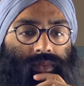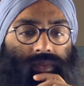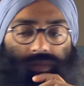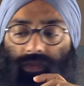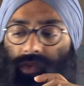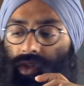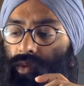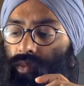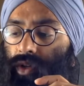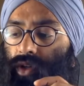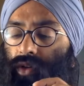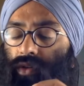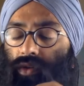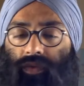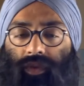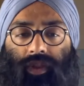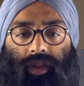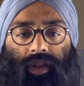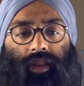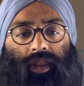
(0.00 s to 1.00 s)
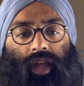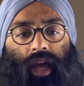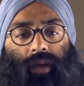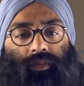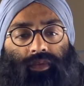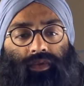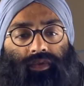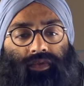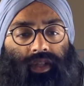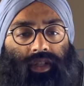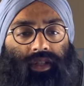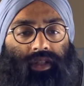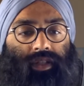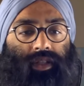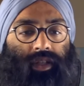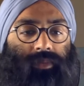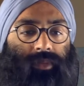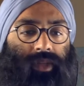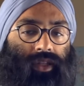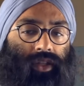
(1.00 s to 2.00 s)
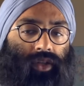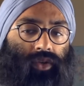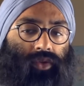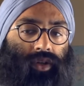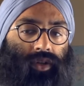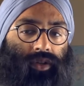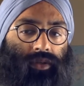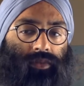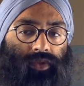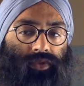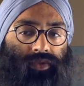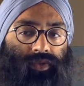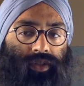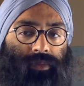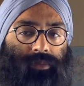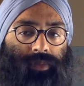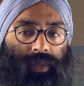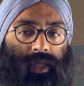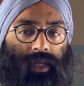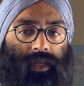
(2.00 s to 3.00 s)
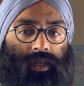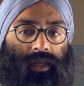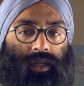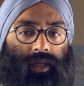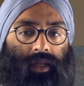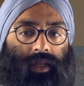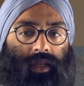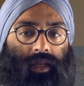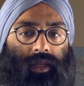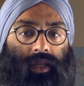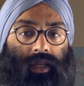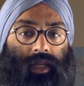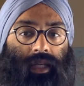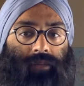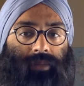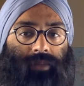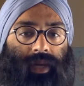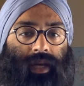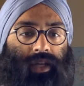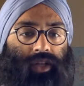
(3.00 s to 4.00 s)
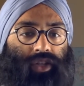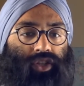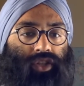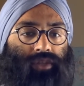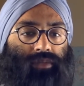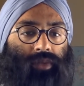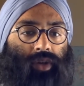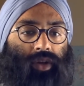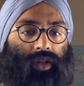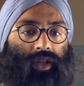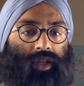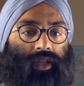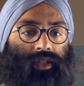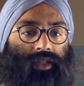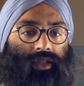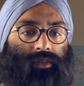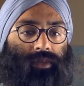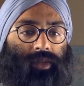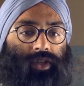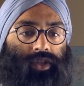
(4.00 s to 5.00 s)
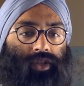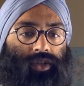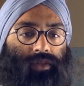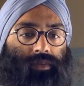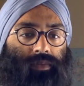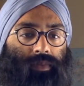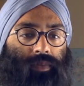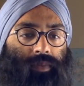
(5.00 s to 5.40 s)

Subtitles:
Didn't want to overthink that move. Didn't seem like the critical move to me in my small estimation.